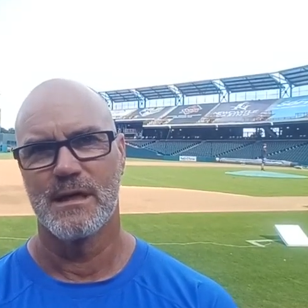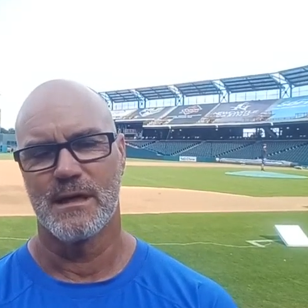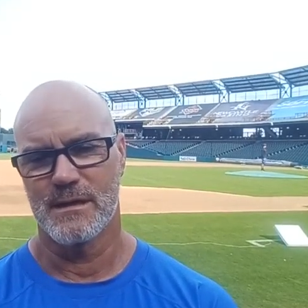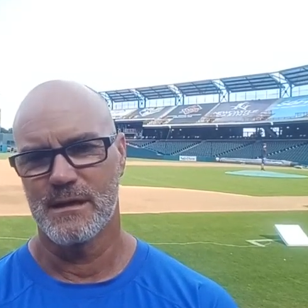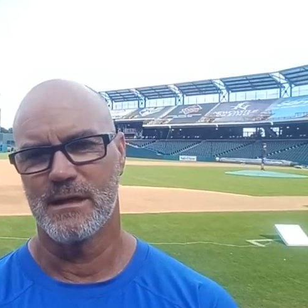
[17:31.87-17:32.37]

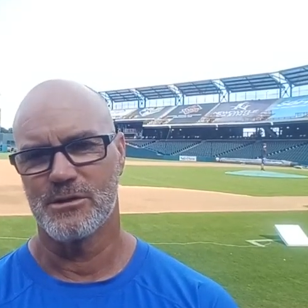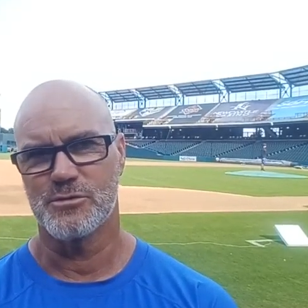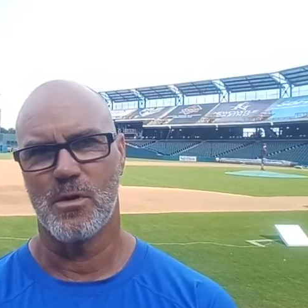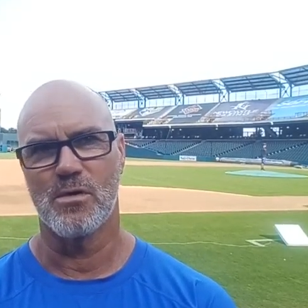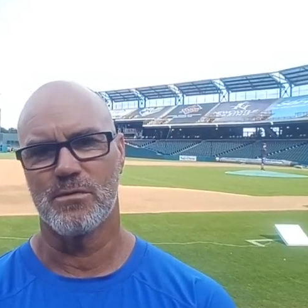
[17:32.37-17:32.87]
Yeah, and it's
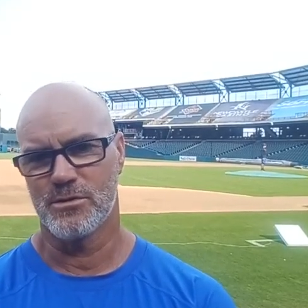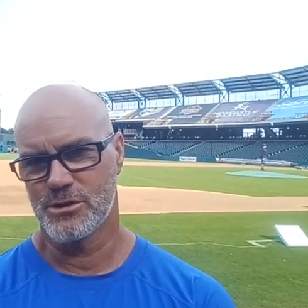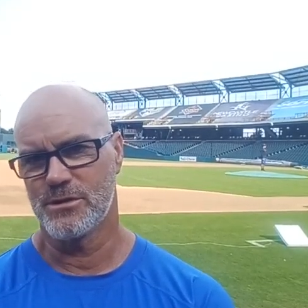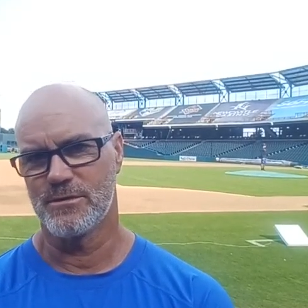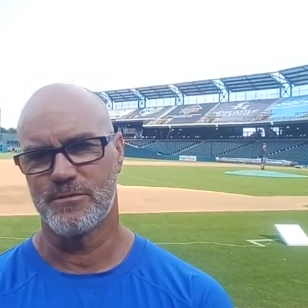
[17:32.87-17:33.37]
smaller this
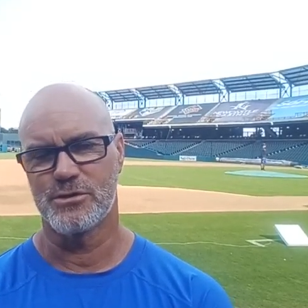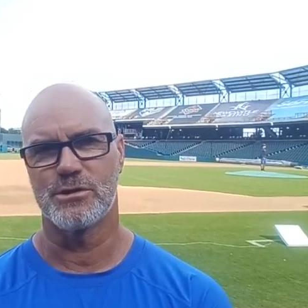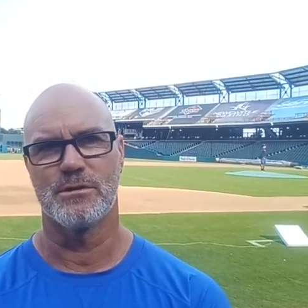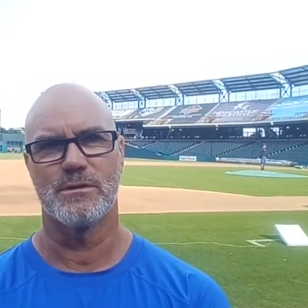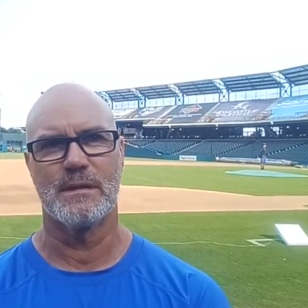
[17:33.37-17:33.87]
year for
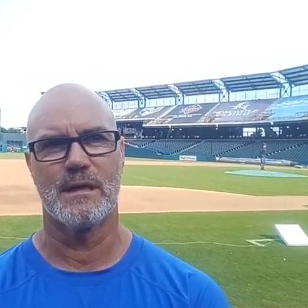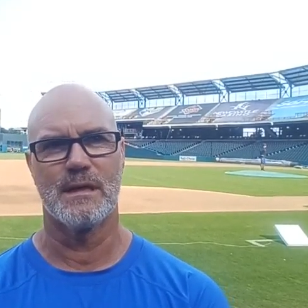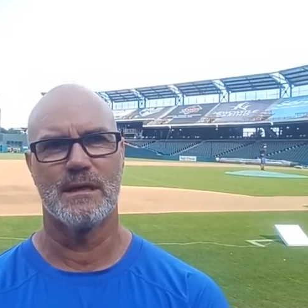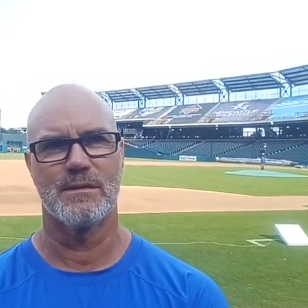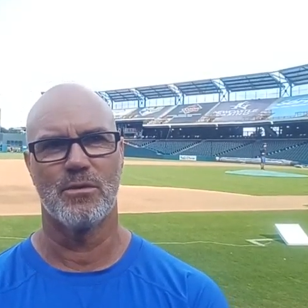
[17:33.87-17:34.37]
sure.
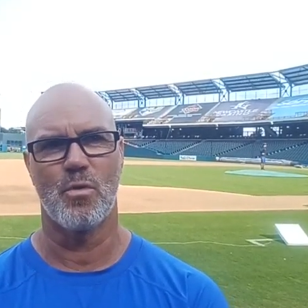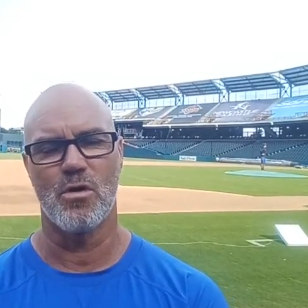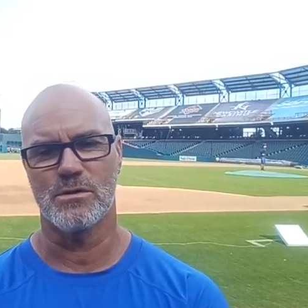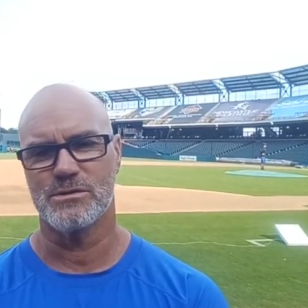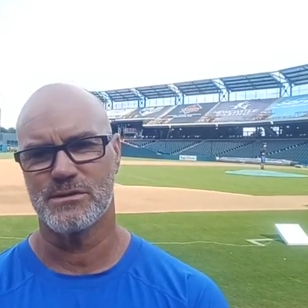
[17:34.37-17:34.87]
And the
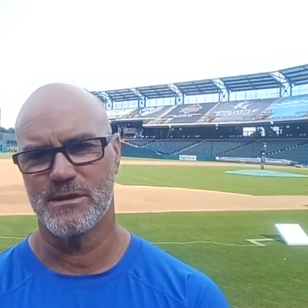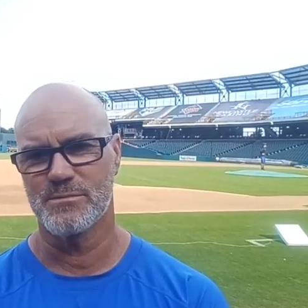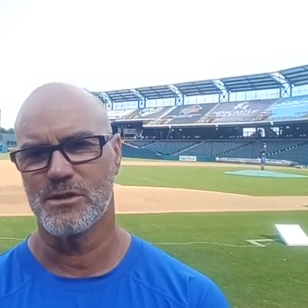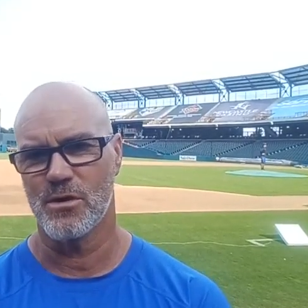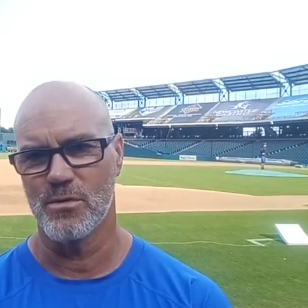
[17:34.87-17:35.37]
walks seem
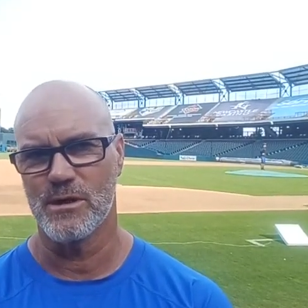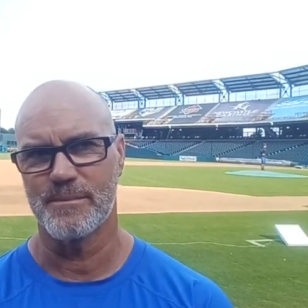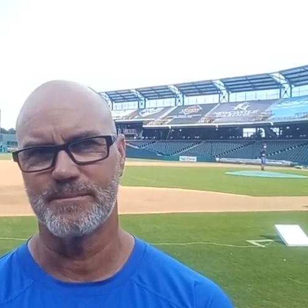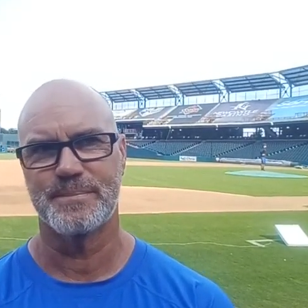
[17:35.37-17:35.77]
to go up